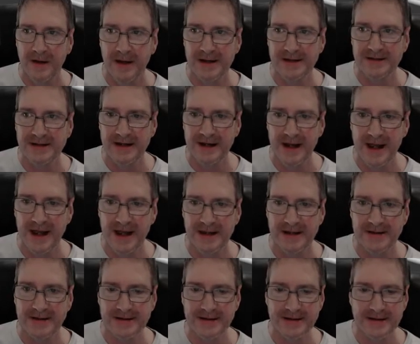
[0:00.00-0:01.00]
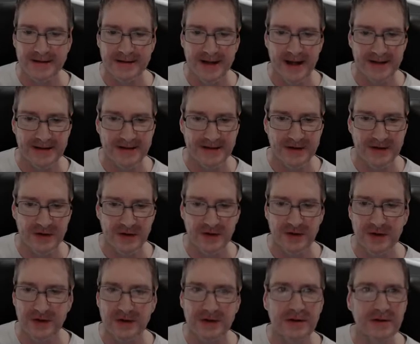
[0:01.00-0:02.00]
Yes, it has. That's
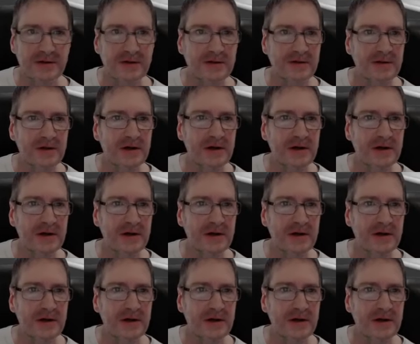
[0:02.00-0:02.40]
good.